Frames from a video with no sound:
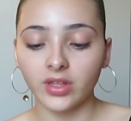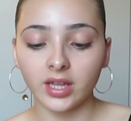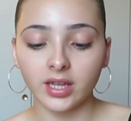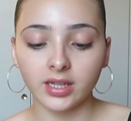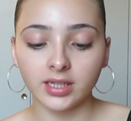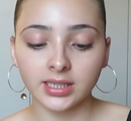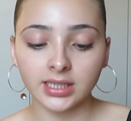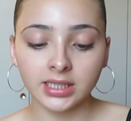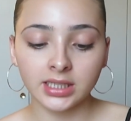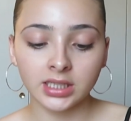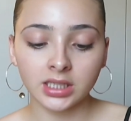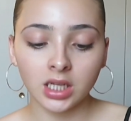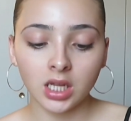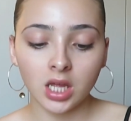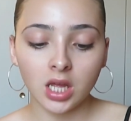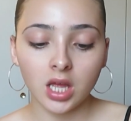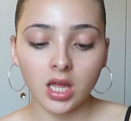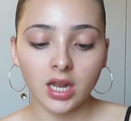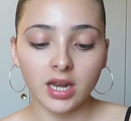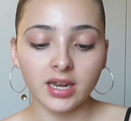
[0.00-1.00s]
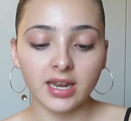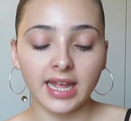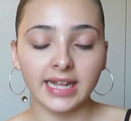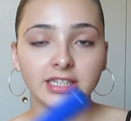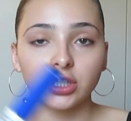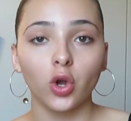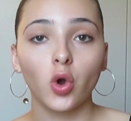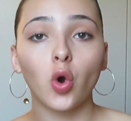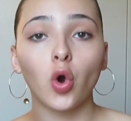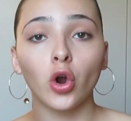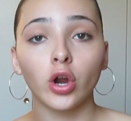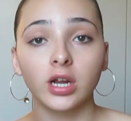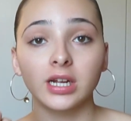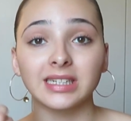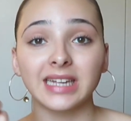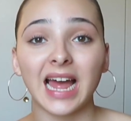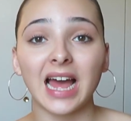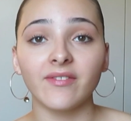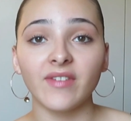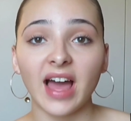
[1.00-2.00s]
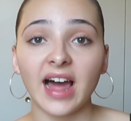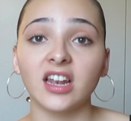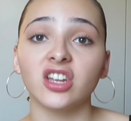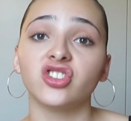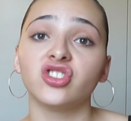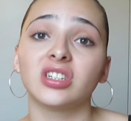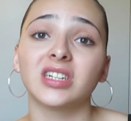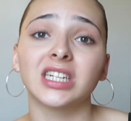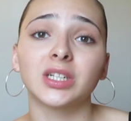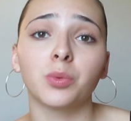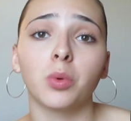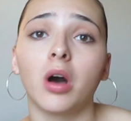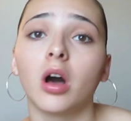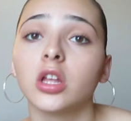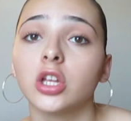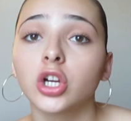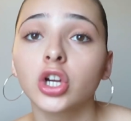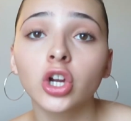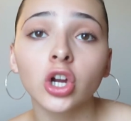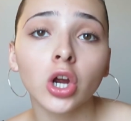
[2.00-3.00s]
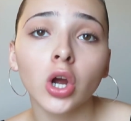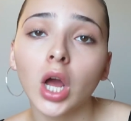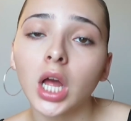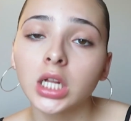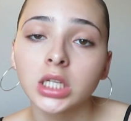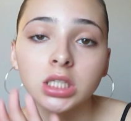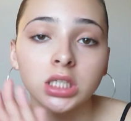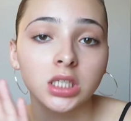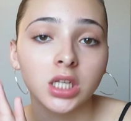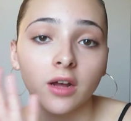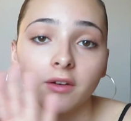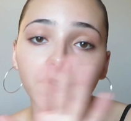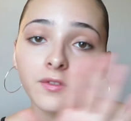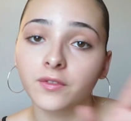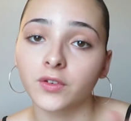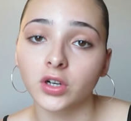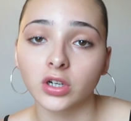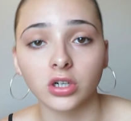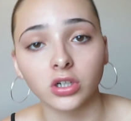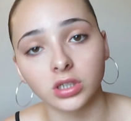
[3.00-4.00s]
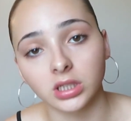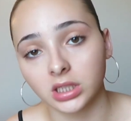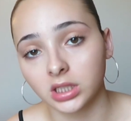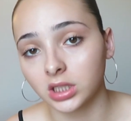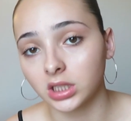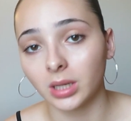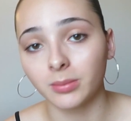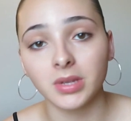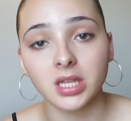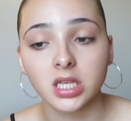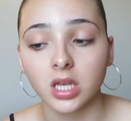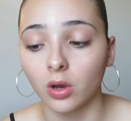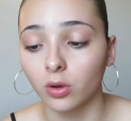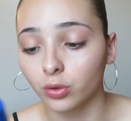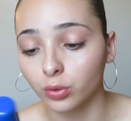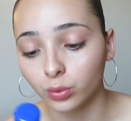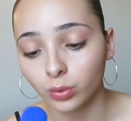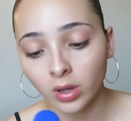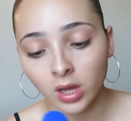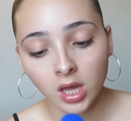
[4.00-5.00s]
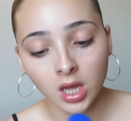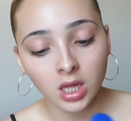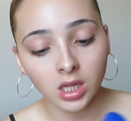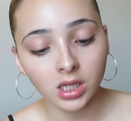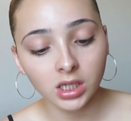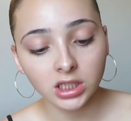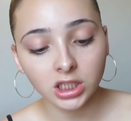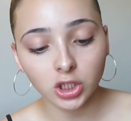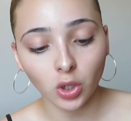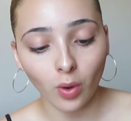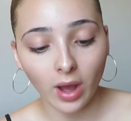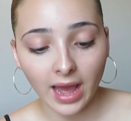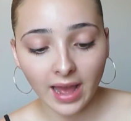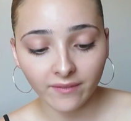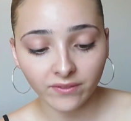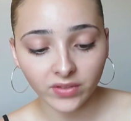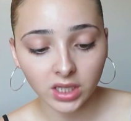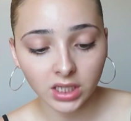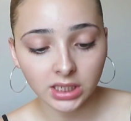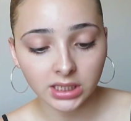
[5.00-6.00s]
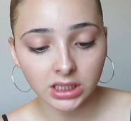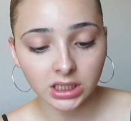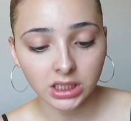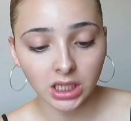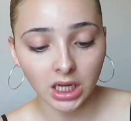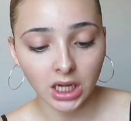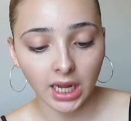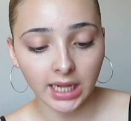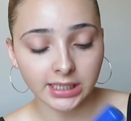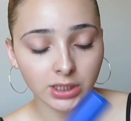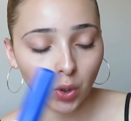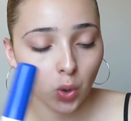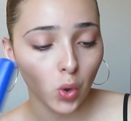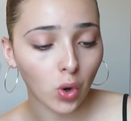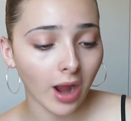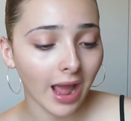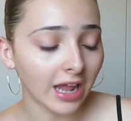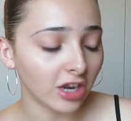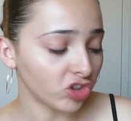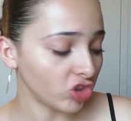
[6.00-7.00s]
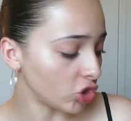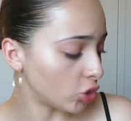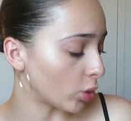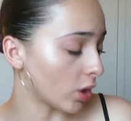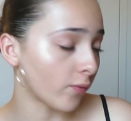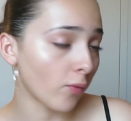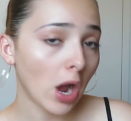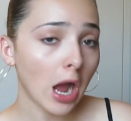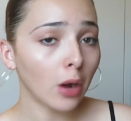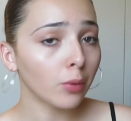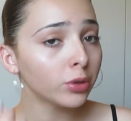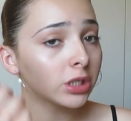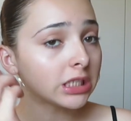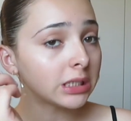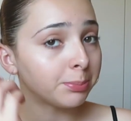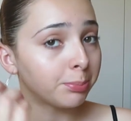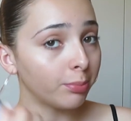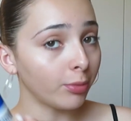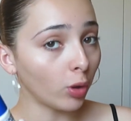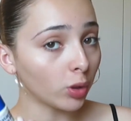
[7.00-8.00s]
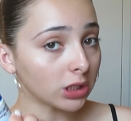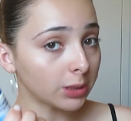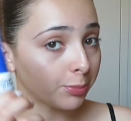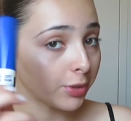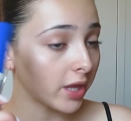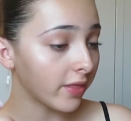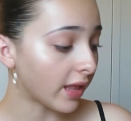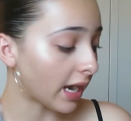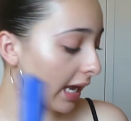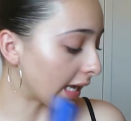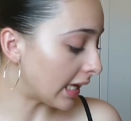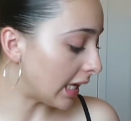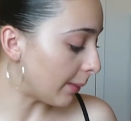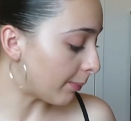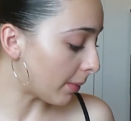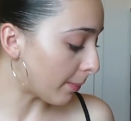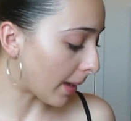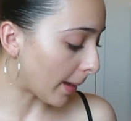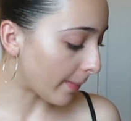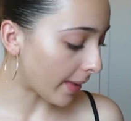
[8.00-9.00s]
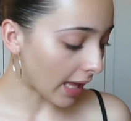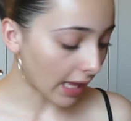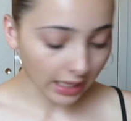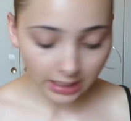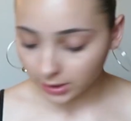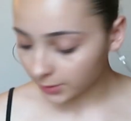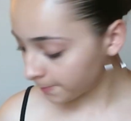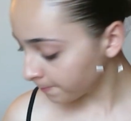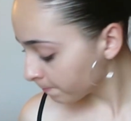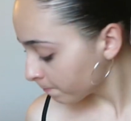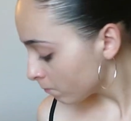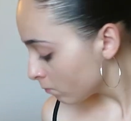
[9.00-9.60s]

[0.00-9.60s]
this Nasacort, because I have allergies as well. Your girl suffers, let me tell you. So I have this Nasacort Allergy 24 Hours nose spray that I keep in my bag.